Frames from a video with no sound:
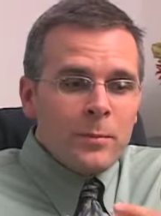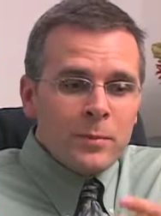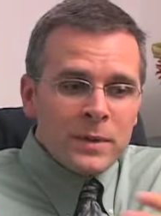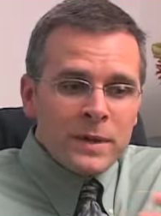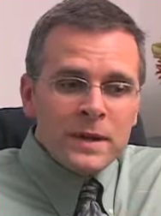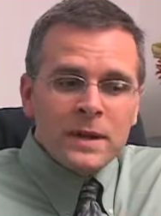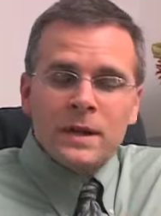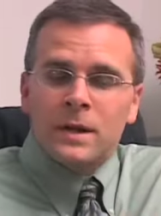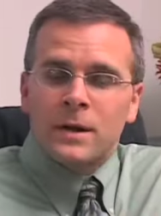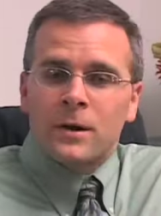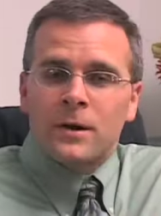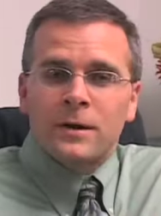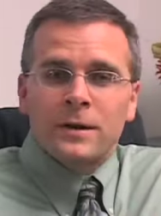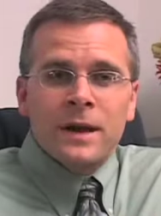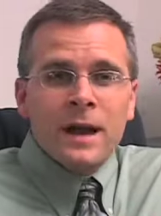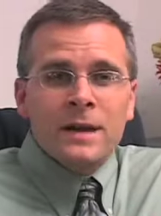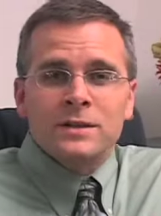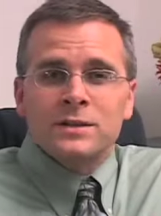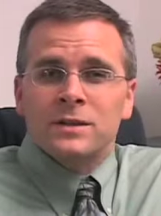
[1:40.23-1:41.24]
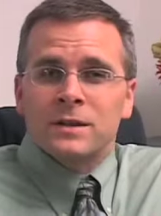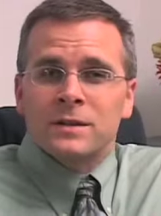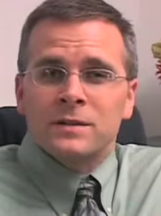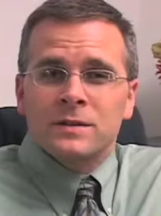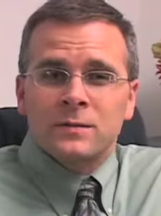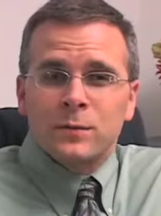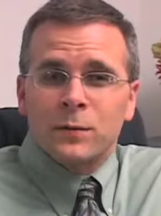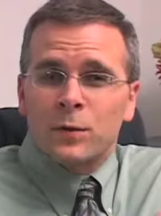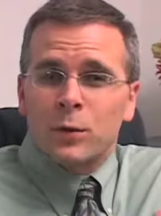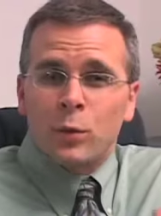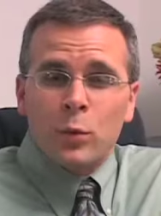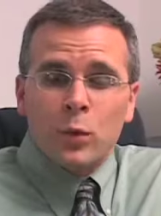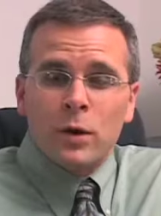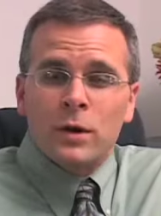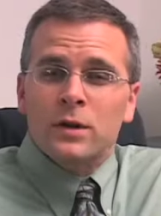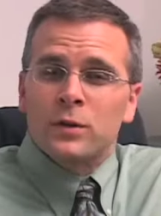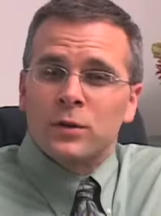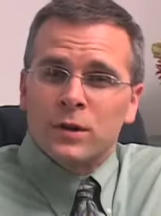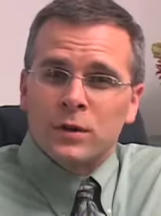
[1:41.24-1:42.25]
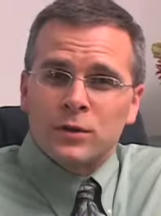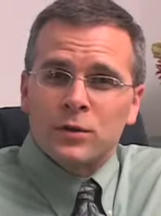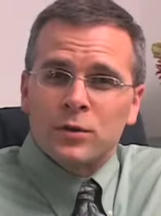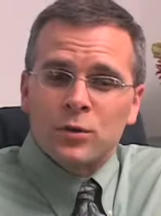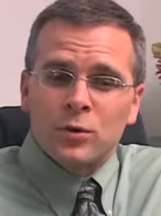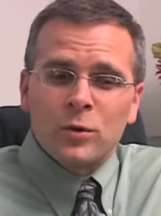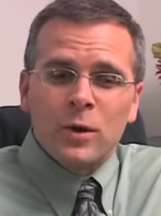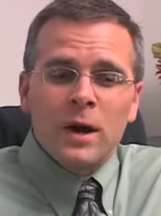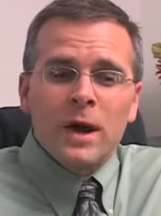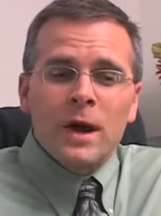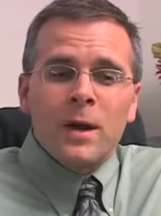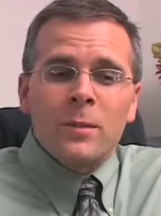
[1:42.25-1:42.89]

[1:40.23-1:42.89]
be here not just for the work you can do,